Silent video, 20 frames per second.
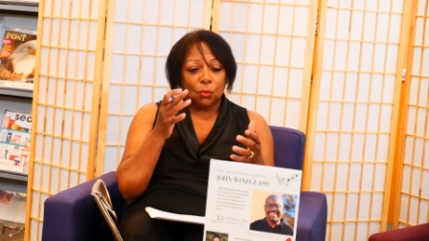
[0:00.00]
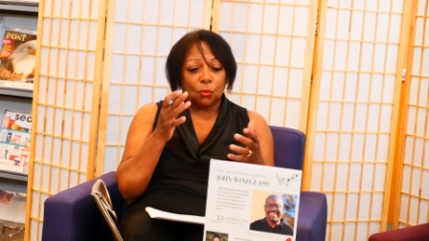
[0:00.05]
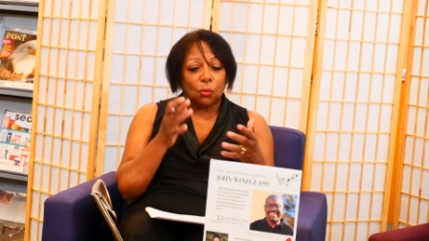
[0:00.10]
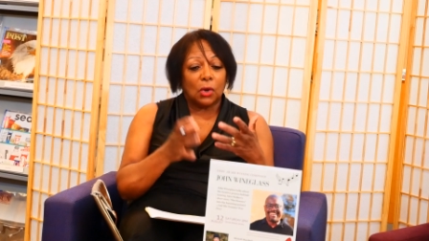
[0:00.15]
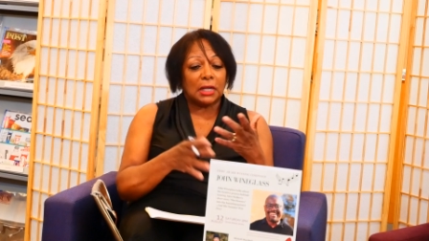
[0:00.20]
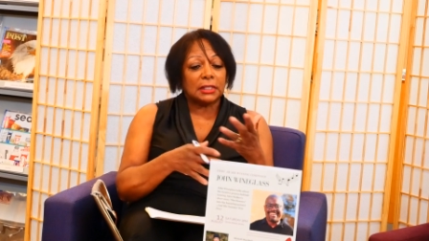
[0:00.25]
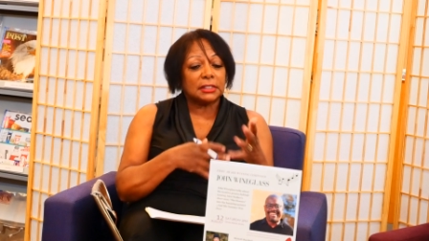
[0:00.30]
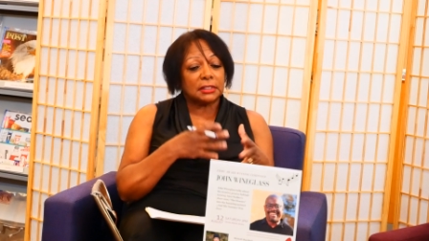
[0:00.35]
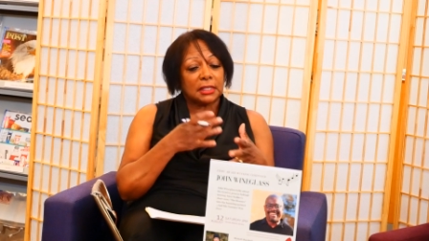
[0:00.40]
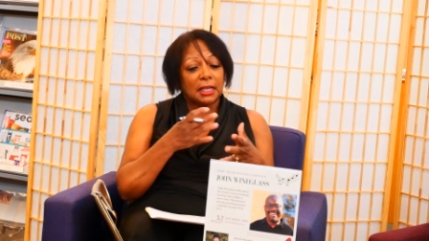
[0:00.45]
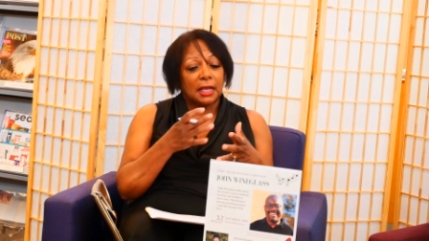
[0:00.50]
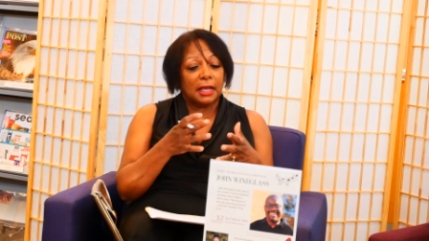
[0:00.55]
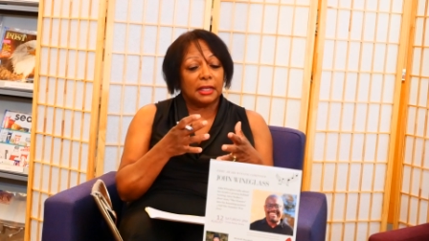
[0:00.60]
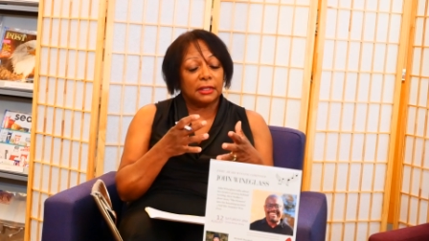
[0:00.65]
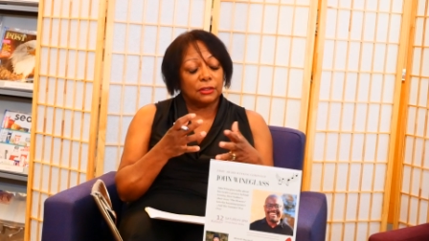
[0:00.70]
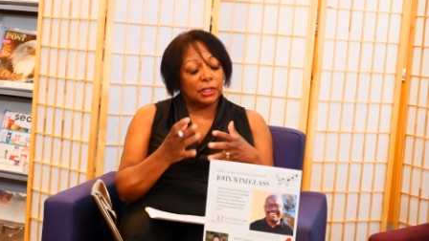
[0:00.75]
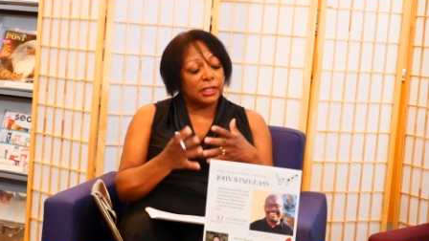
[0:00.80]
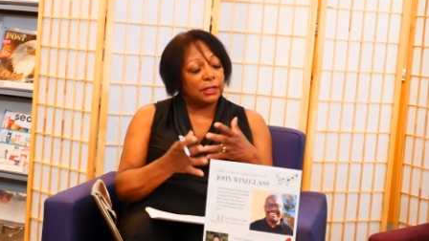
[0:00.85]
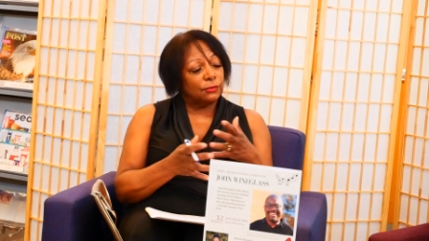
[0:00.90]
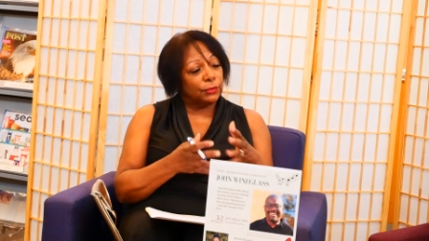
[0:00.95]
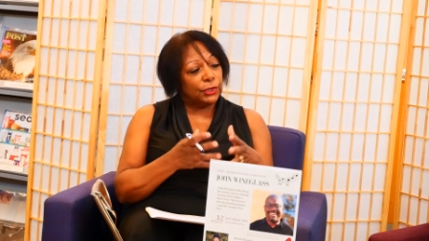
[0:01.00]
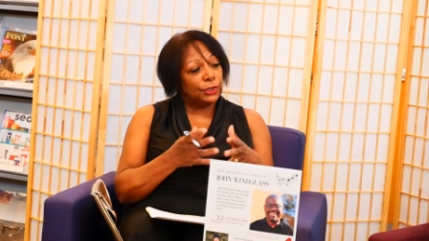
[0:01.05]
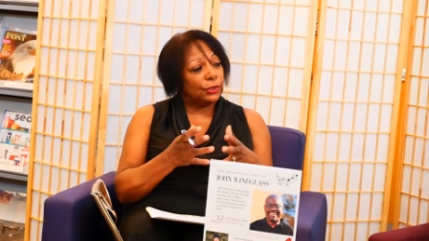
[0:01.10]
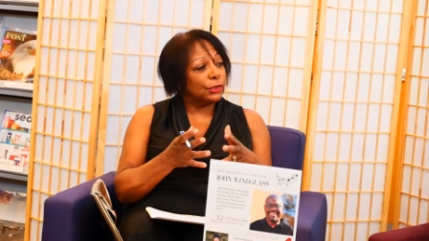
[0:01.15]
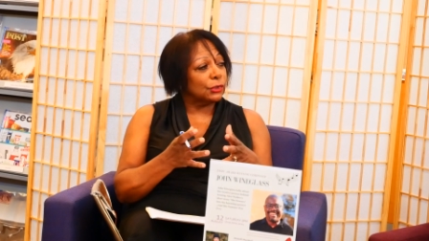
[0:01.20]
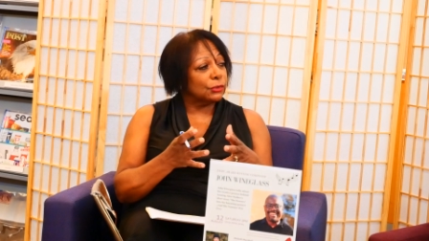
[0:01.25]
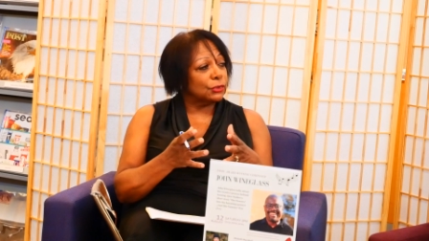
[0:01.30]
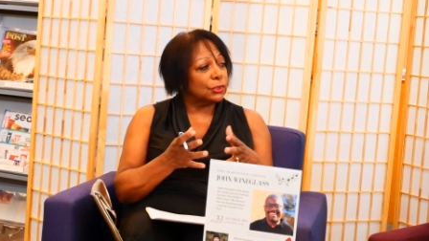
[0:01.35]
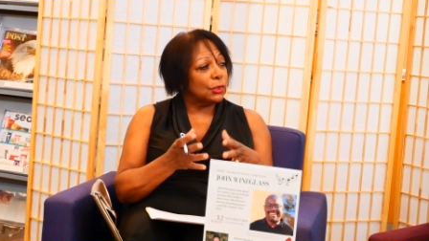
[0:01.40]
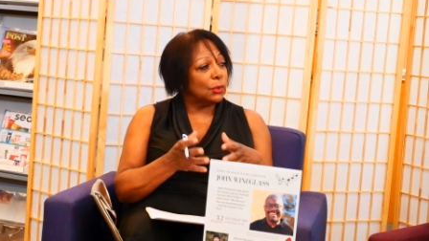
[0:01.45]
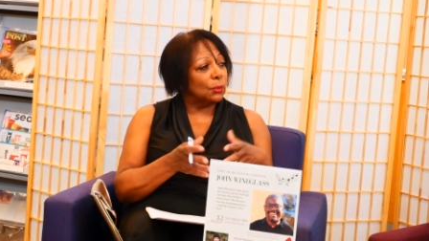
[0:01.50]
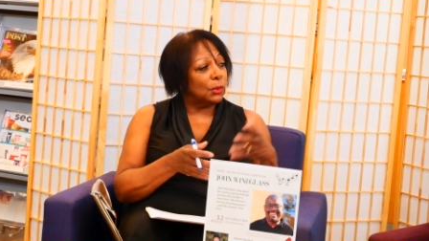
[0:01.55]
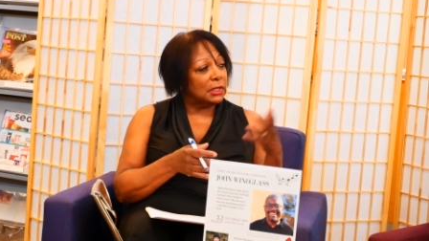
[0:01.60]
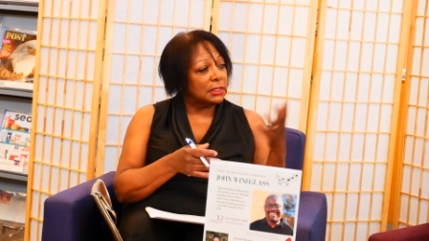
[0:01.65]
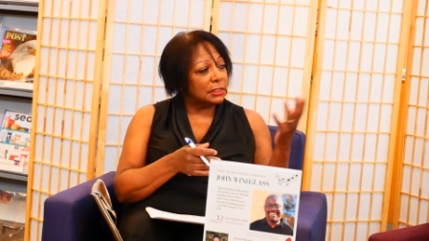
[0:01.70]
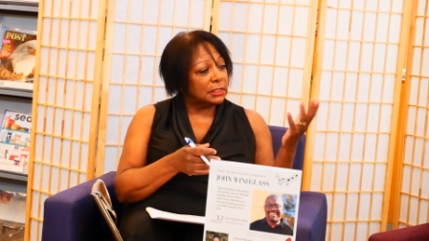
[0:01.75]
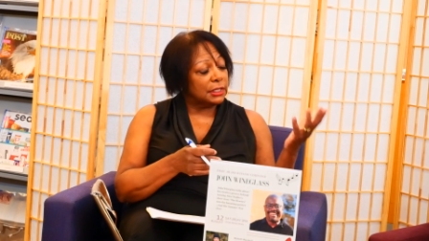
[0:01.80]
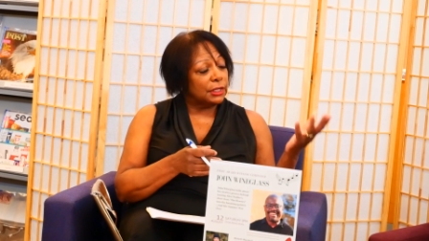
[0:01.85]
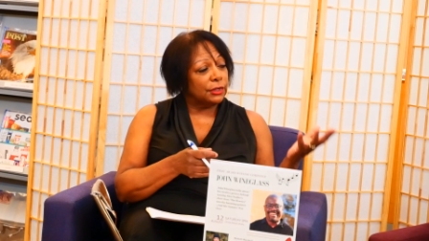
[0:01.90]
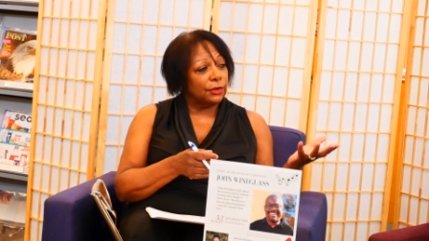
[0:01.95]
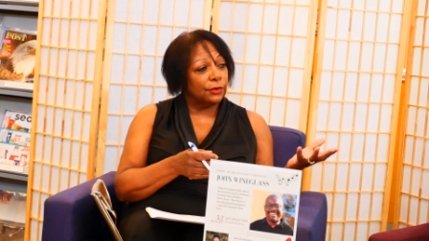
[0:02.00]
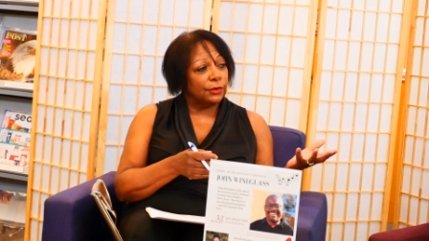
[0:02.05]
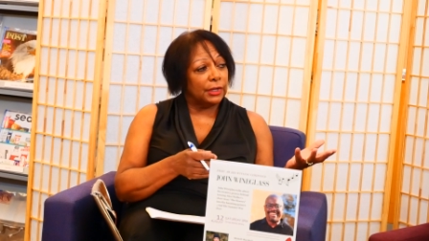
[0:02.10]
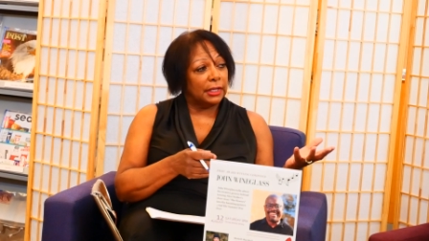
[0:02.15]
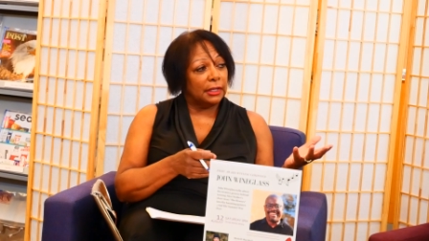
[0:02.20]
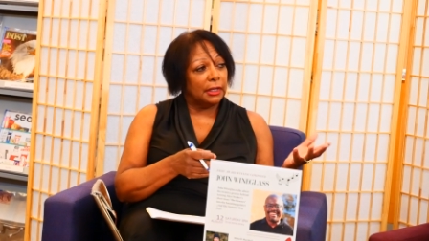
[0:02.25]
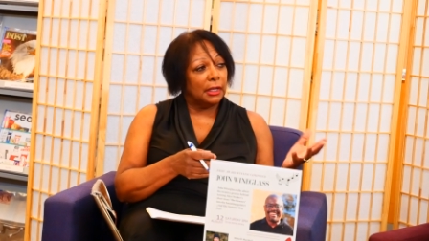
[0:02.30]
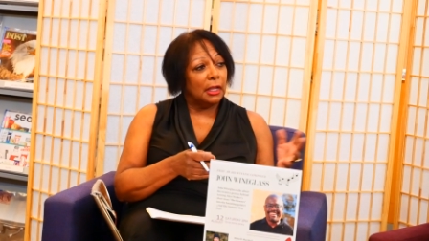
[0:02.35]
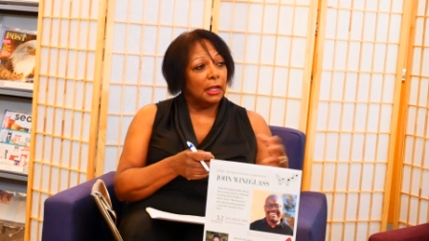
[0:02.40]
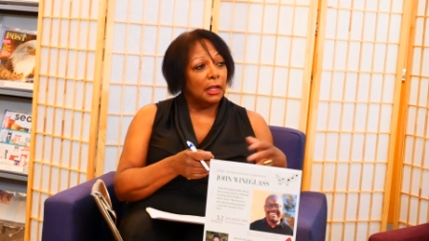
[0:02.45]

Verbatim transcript: once I in rehearsal, once hearing